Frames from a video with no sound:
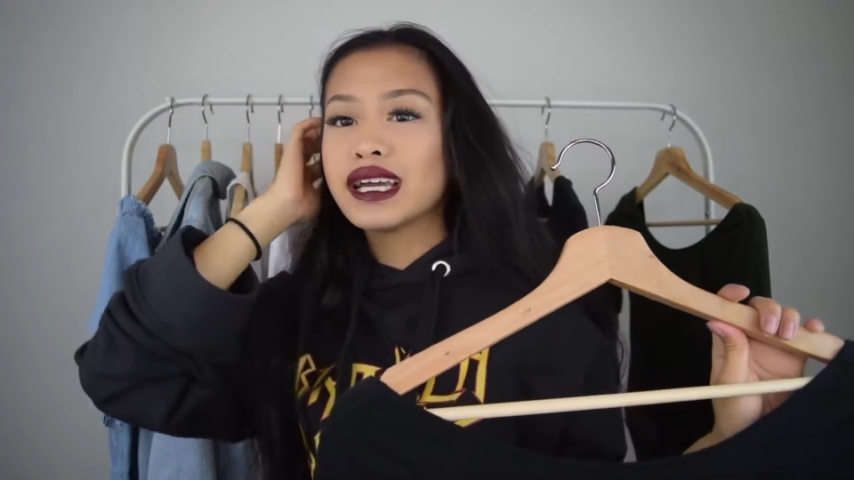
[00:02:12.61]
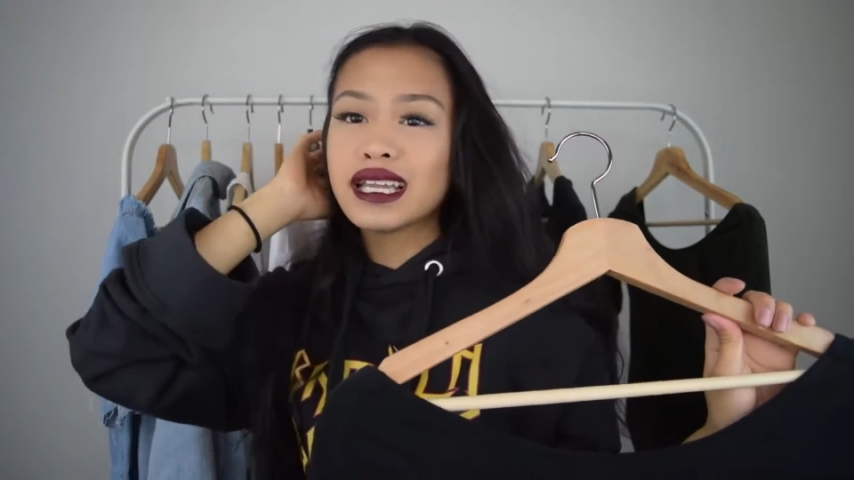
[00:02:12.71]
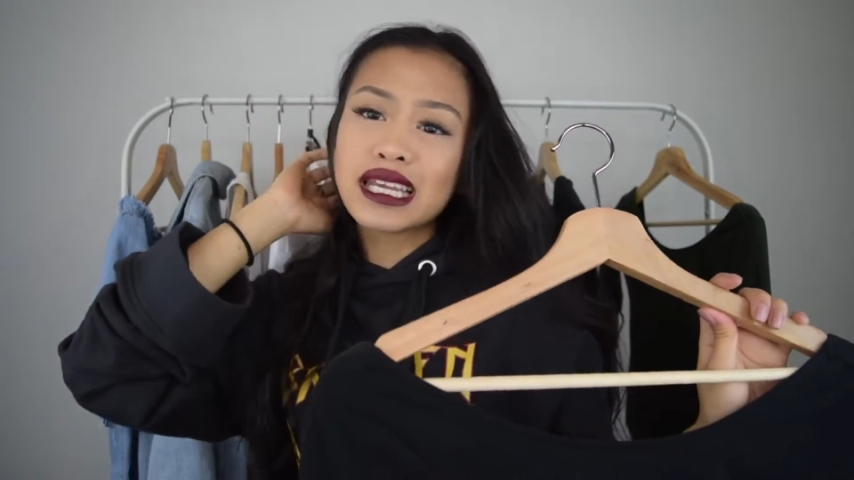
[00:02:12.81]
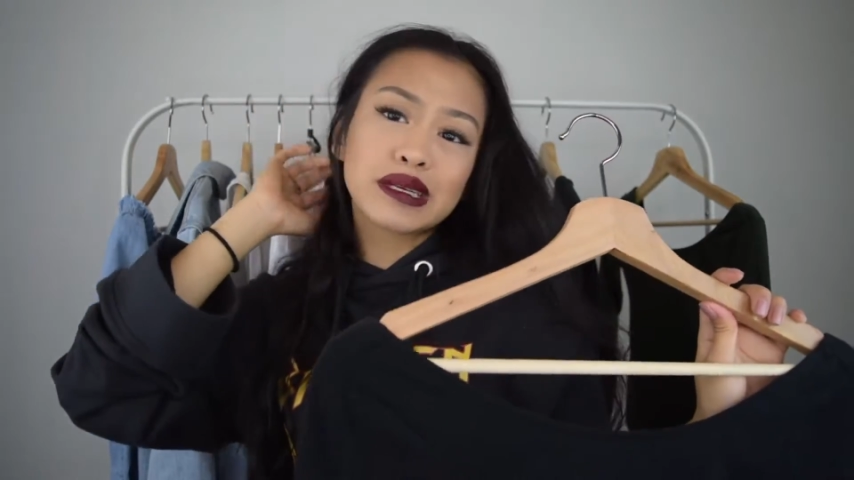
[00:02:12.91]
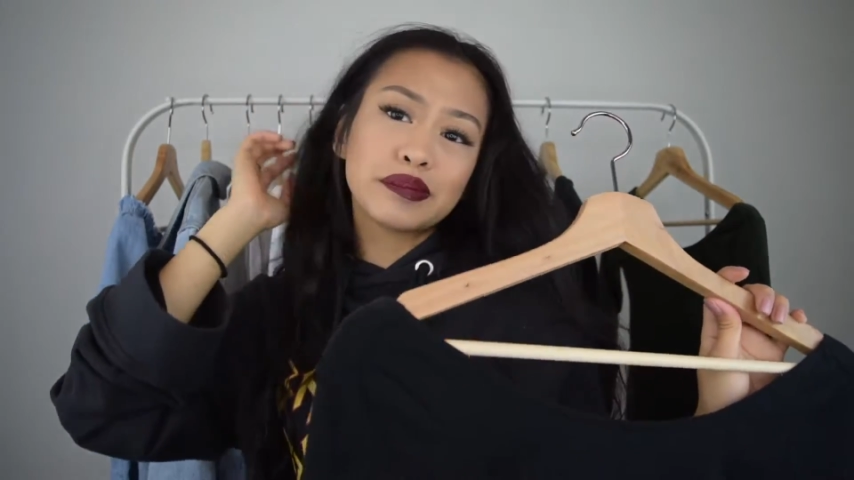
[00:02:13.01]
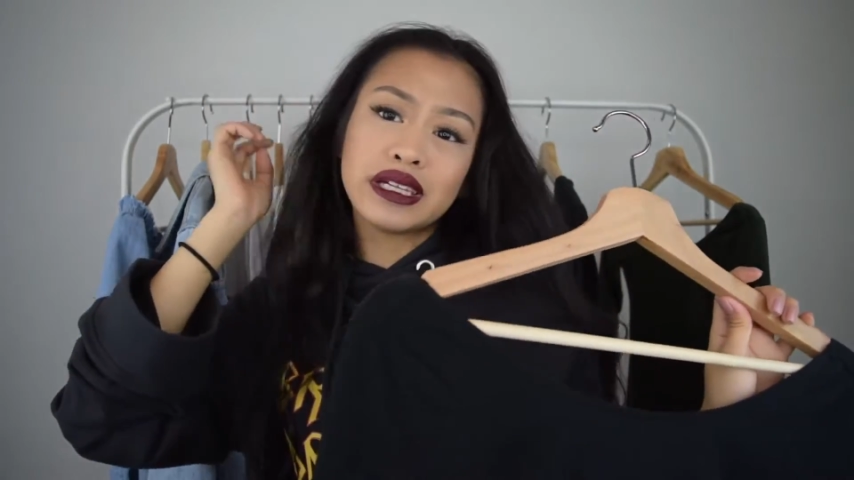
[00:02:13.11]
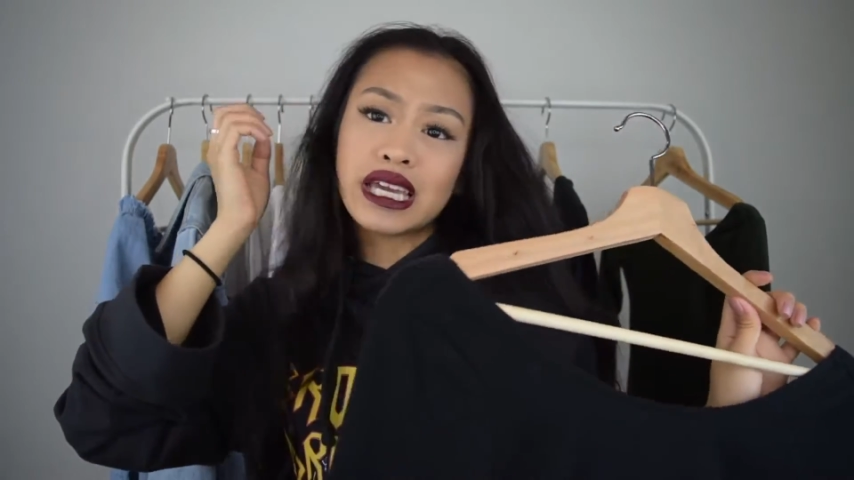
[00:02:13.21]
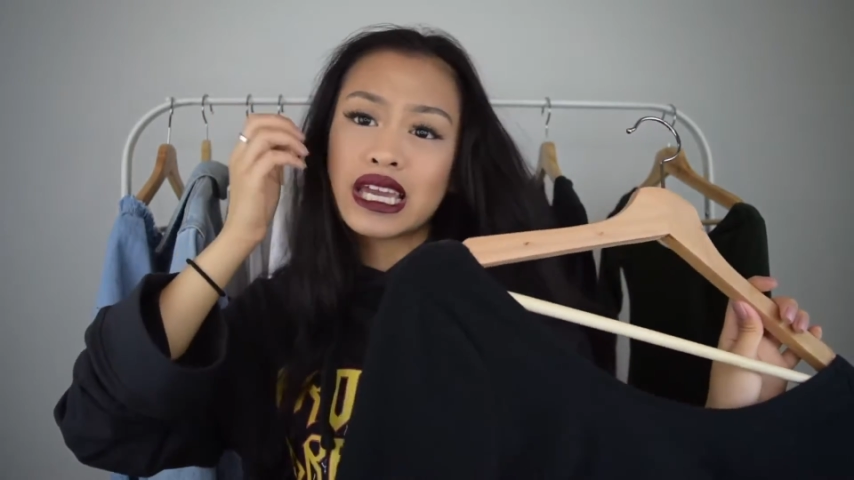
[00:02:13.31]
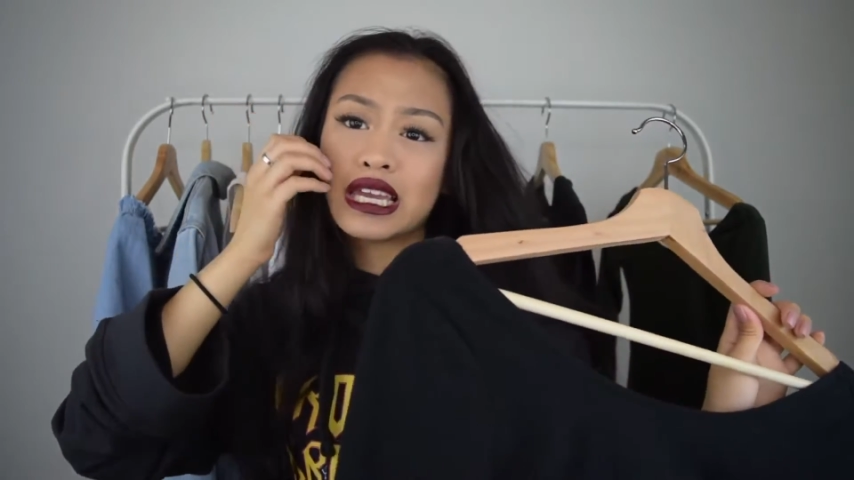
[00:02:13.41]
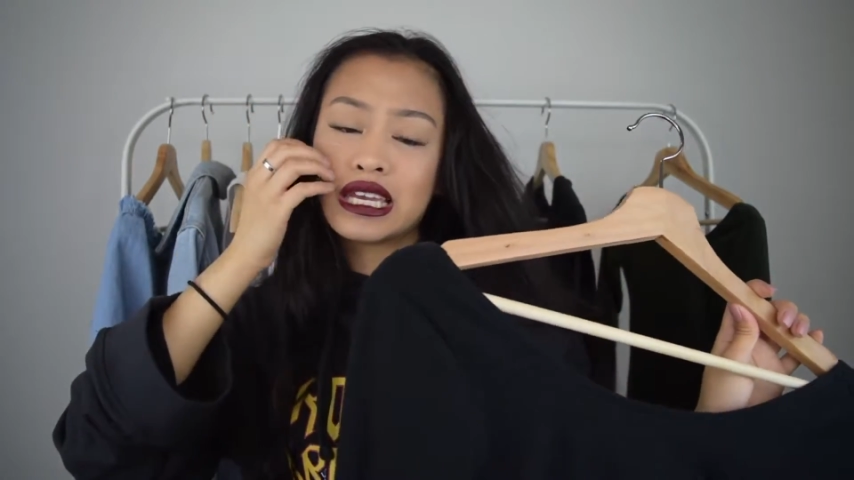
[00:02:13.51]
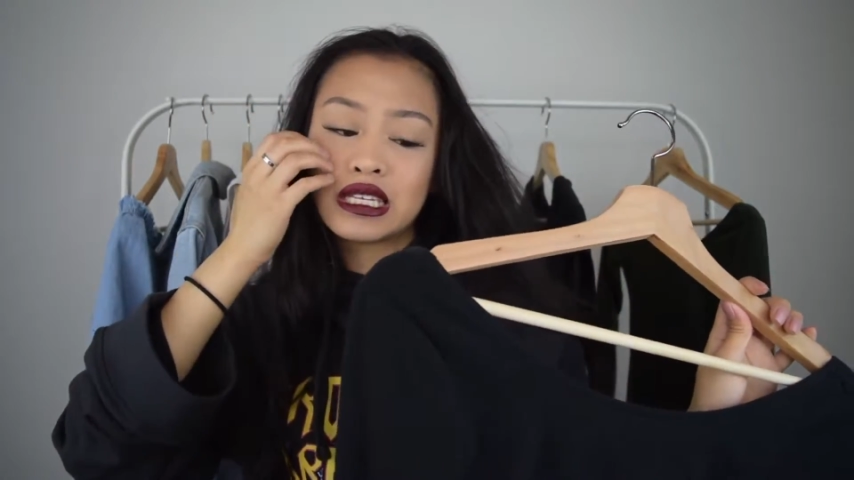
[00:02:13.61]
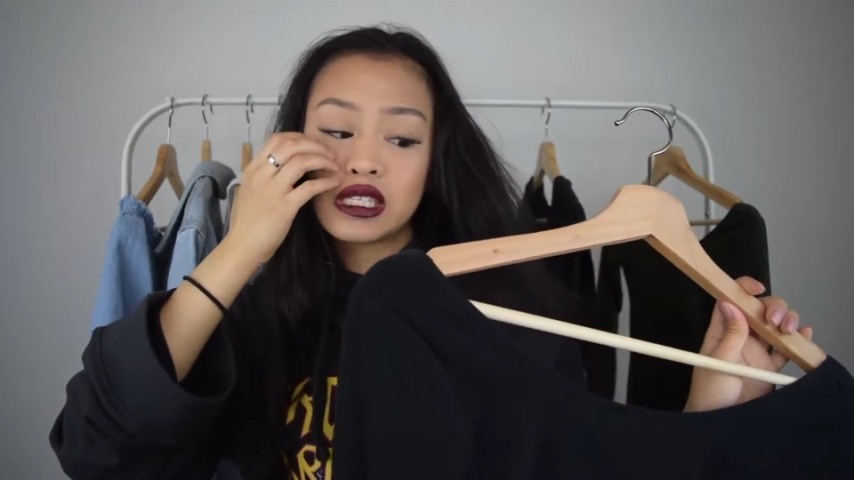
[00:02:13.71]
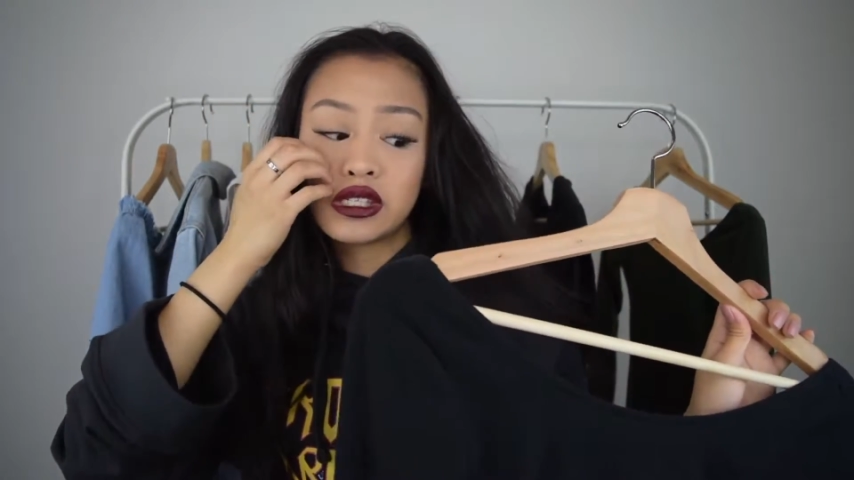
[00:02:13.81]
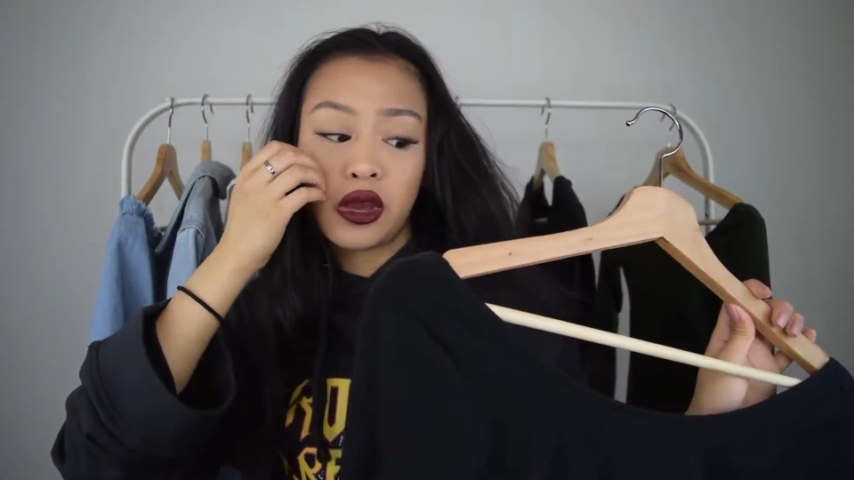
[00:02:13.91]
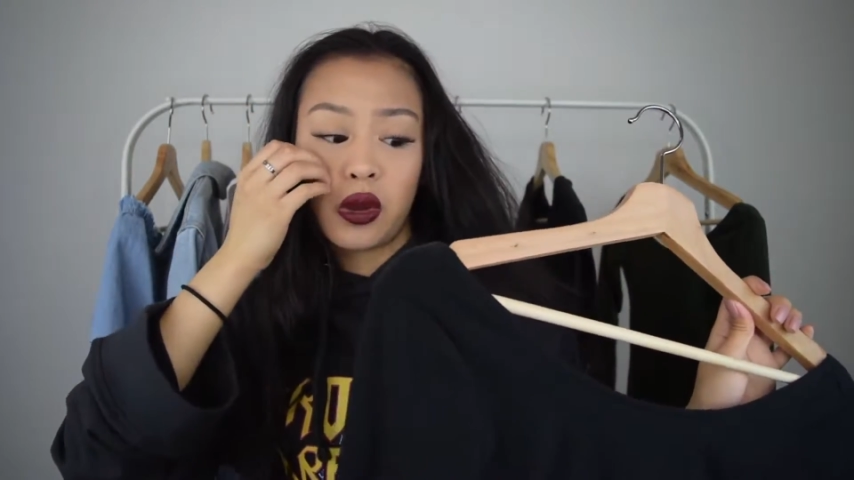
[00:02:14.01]
I like plain,
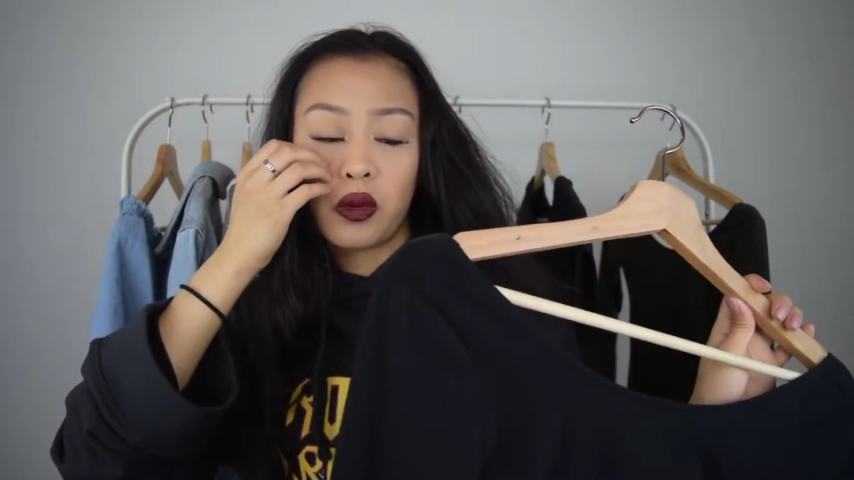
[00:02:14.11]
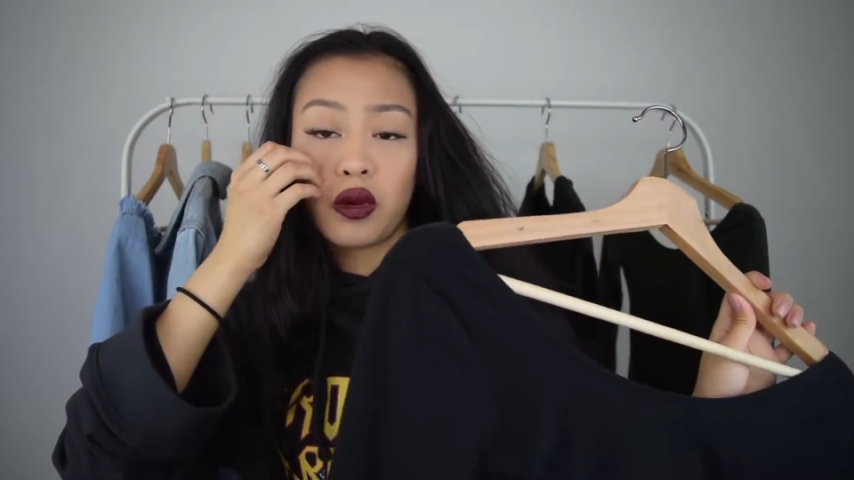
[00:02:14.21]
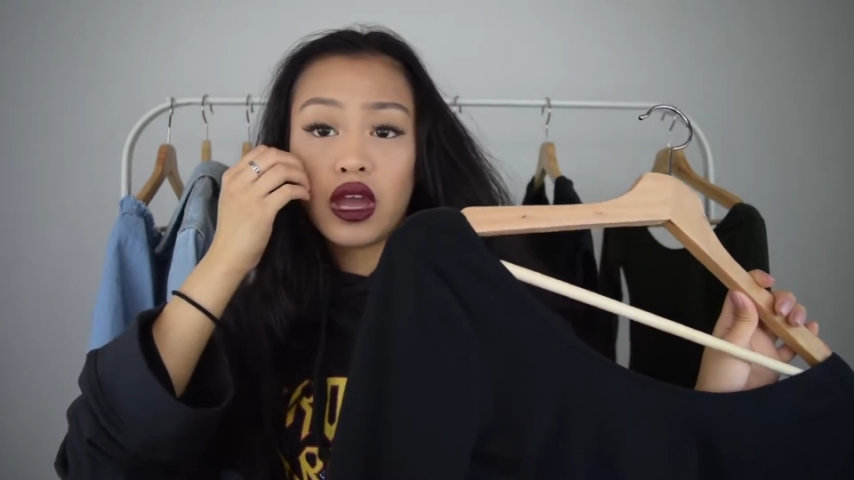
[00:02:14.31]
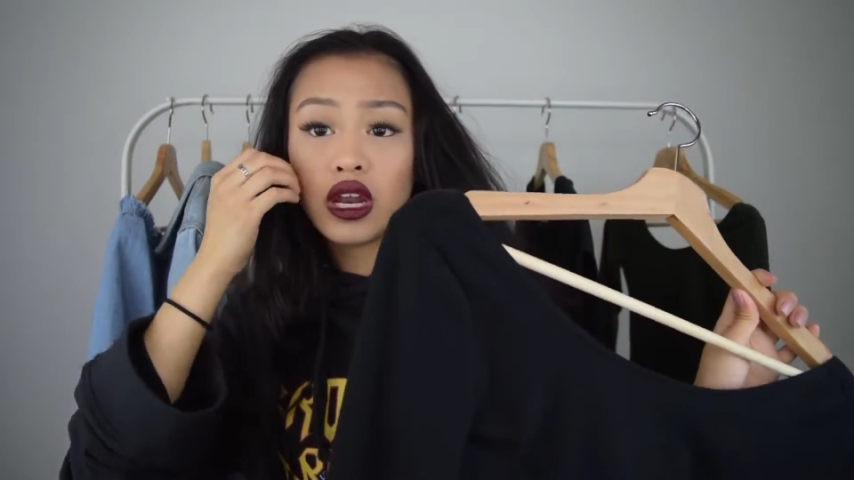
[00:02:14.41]
so,